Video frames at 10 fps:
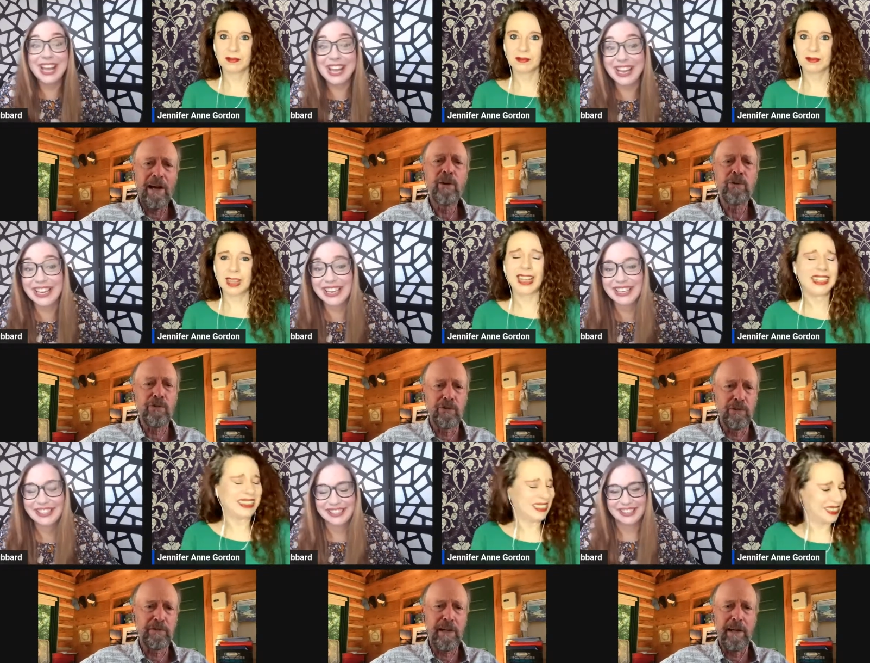Speaker 1: thousands
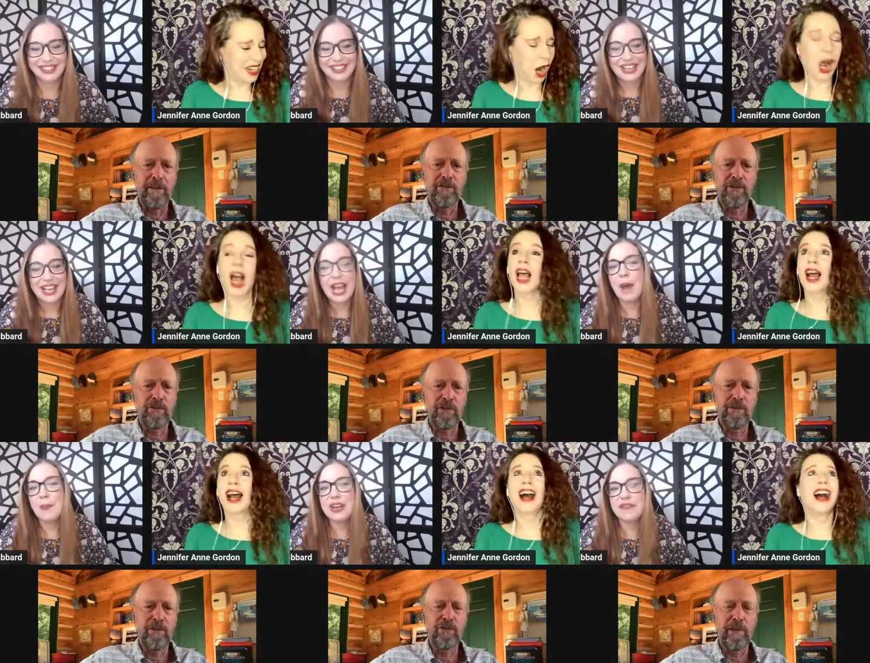of cats. Just How
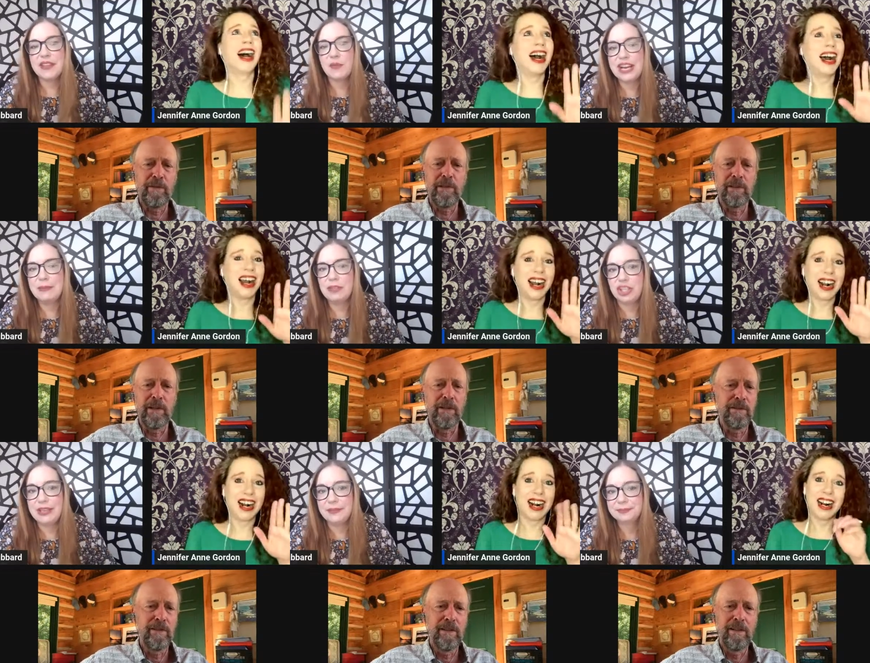many just of them were named there.
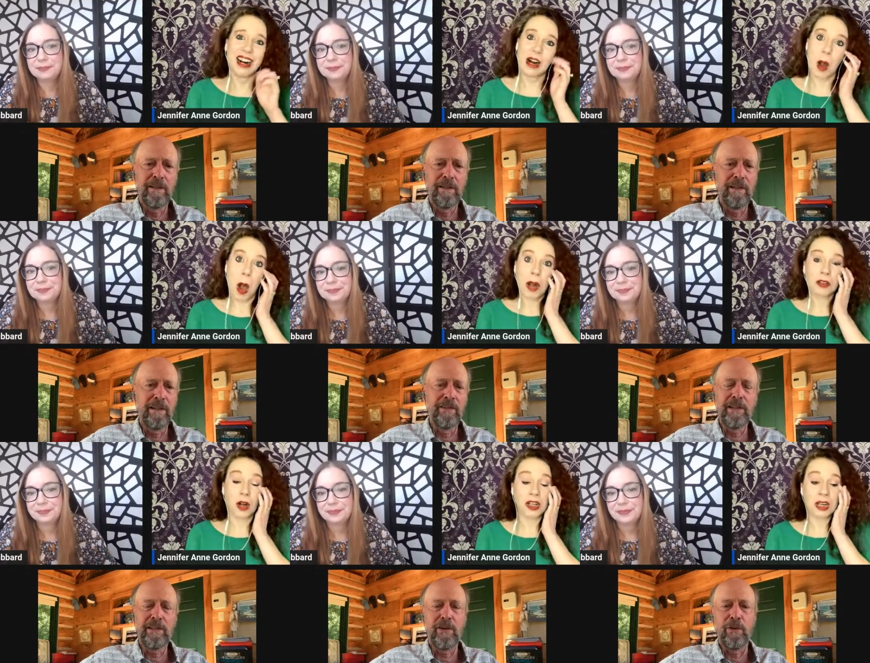Jimmy? And
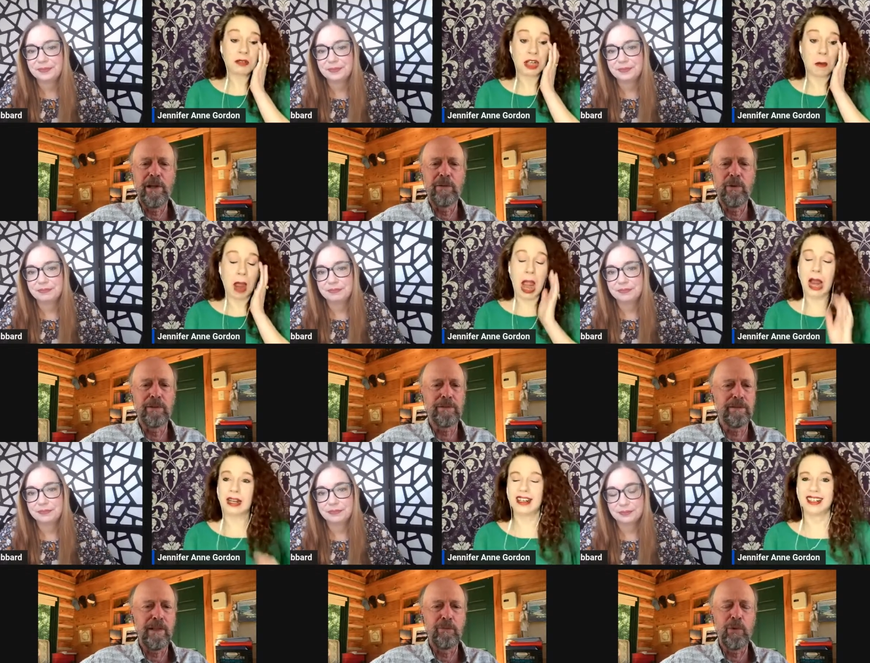then, you know, they were,
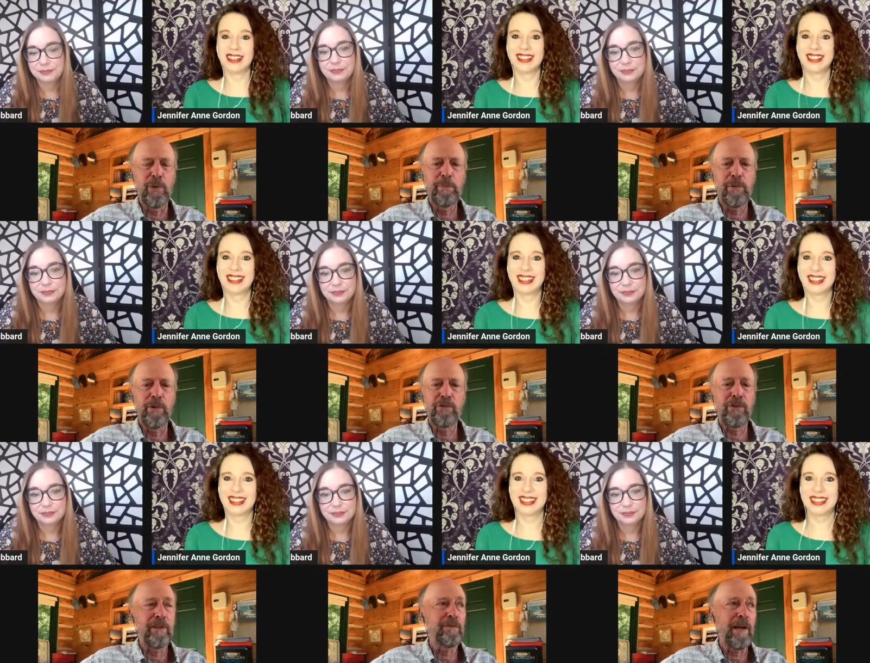they were
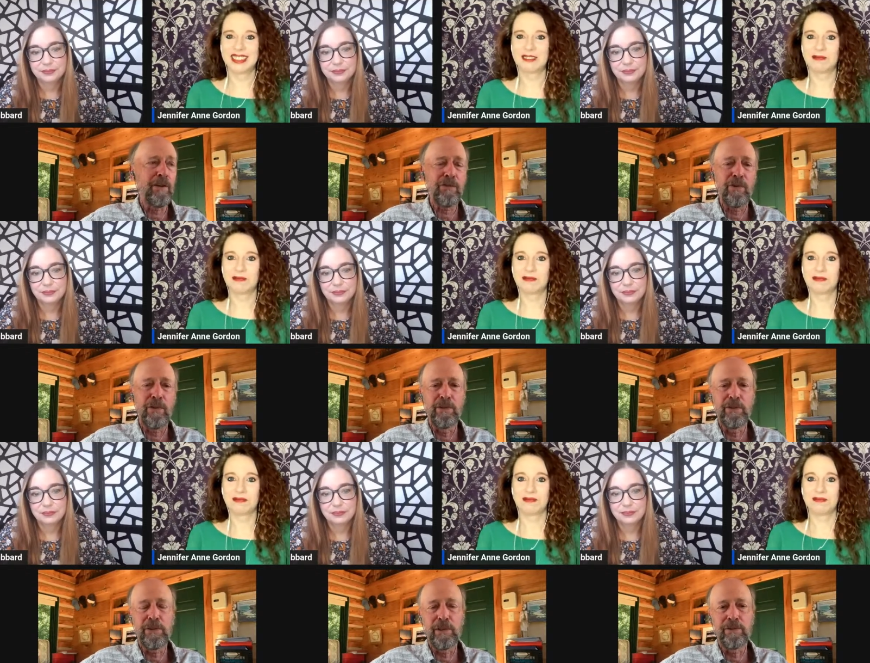reproducing faster than
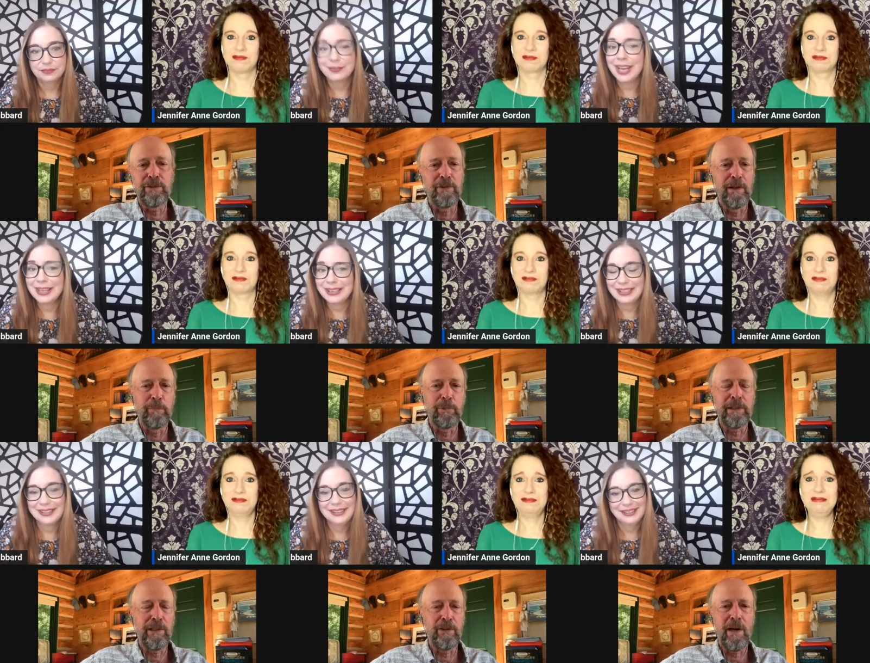you could uh,
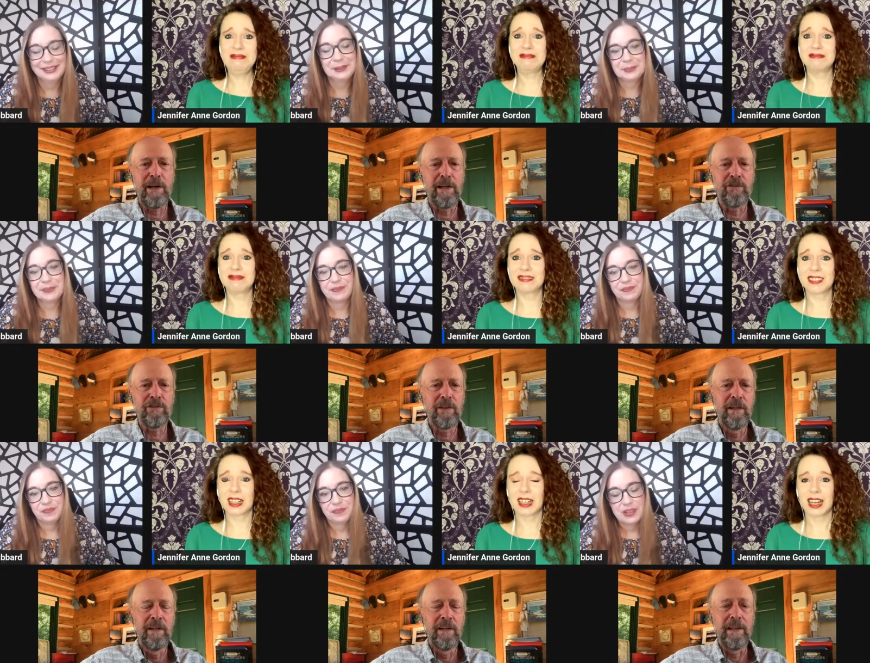blink your eyes.
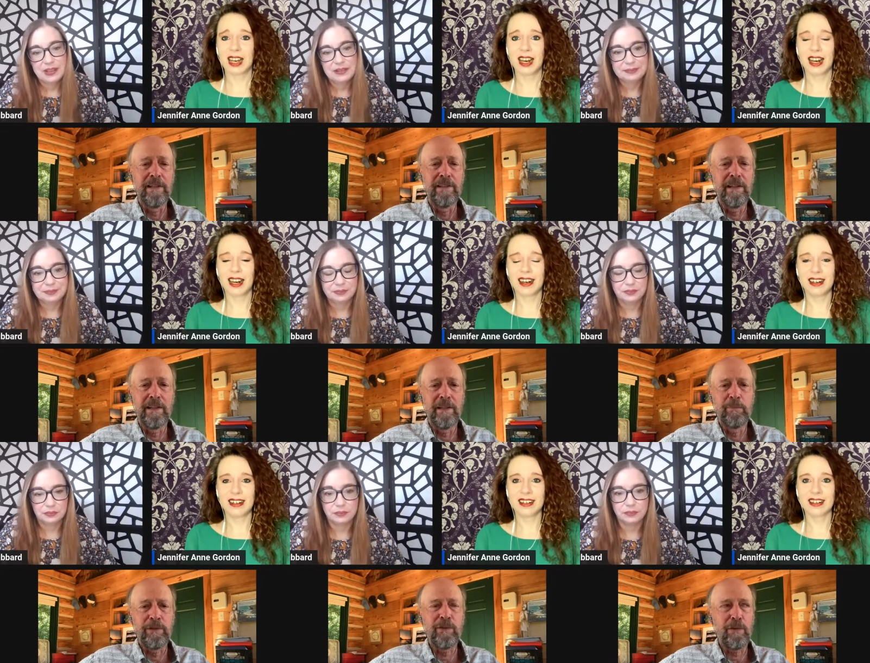And uh,
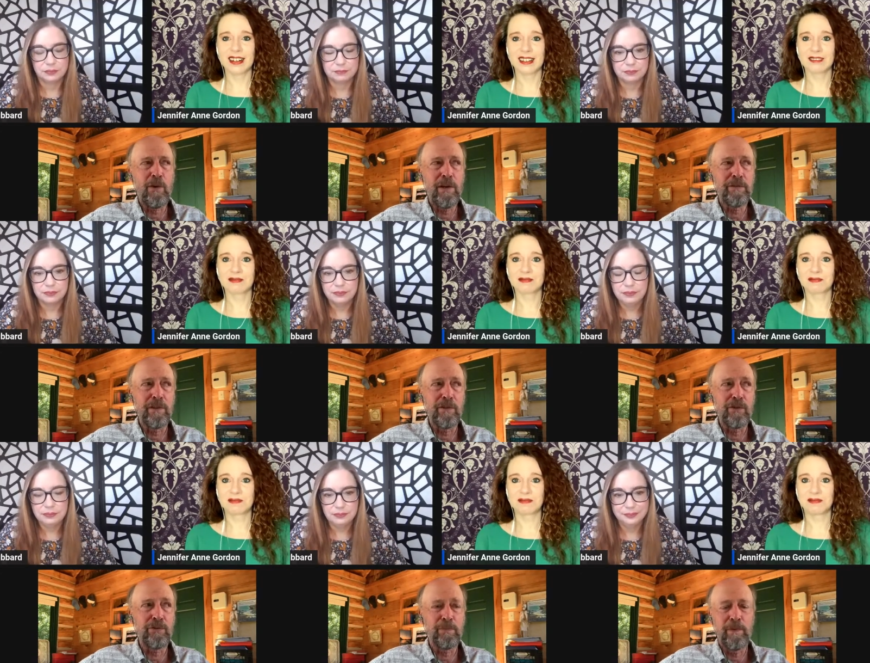but the thought that
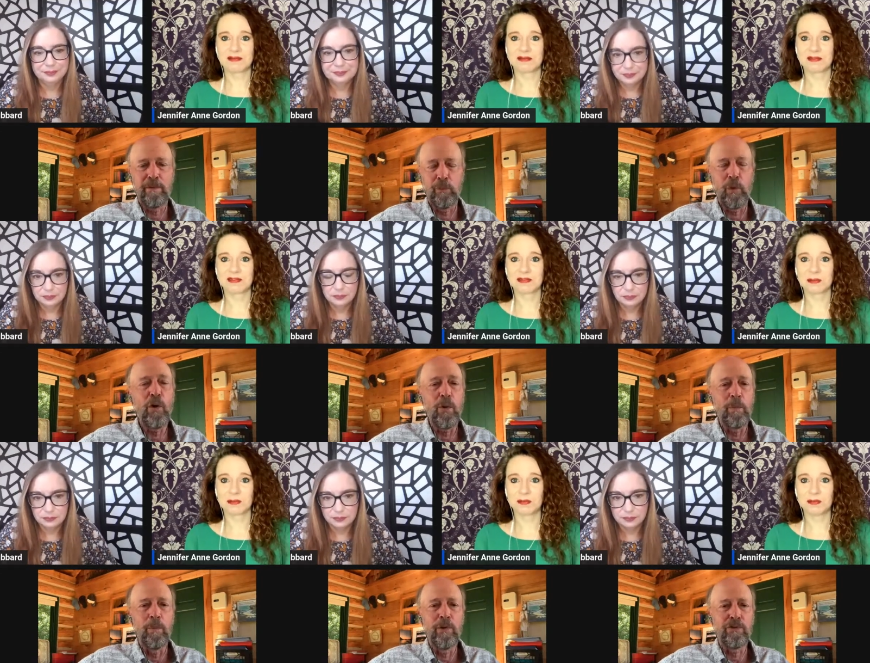this
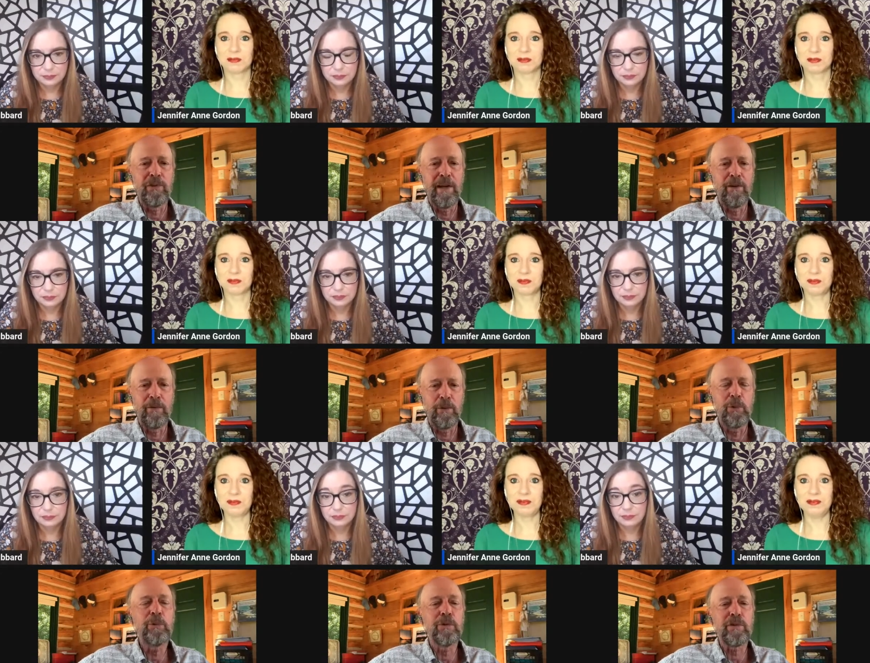Rome was now the
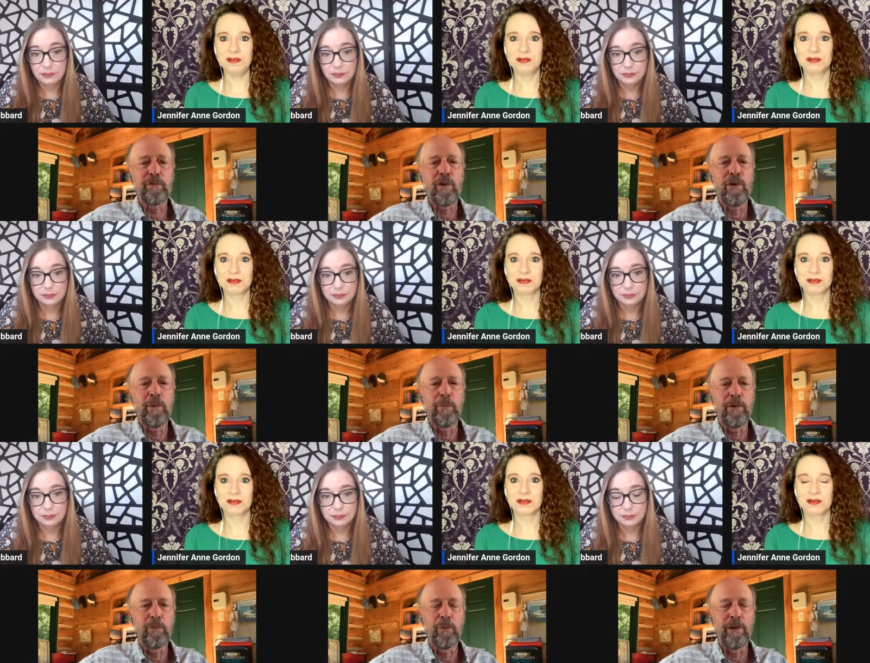ruins of Rome
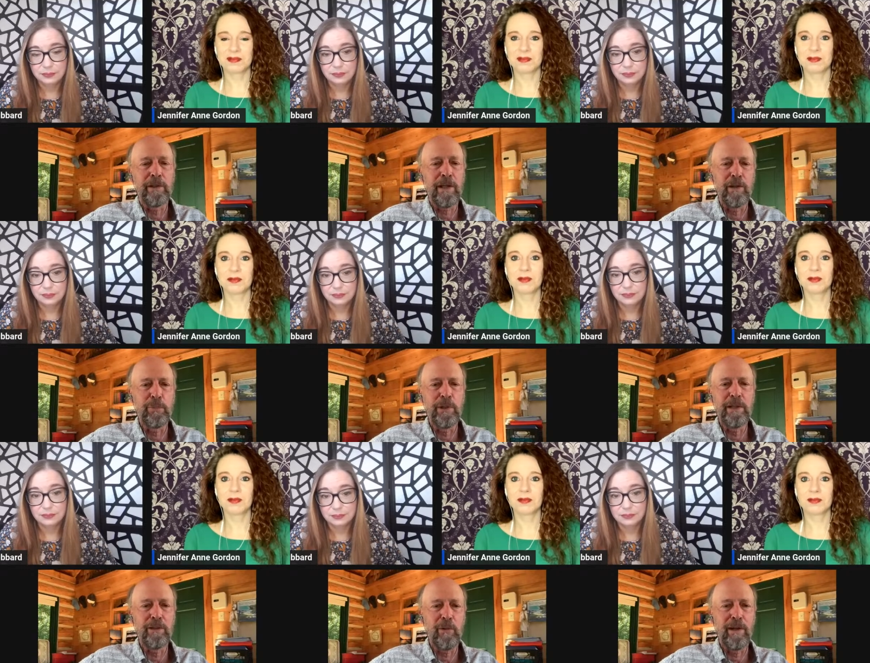were, were a kind of breeding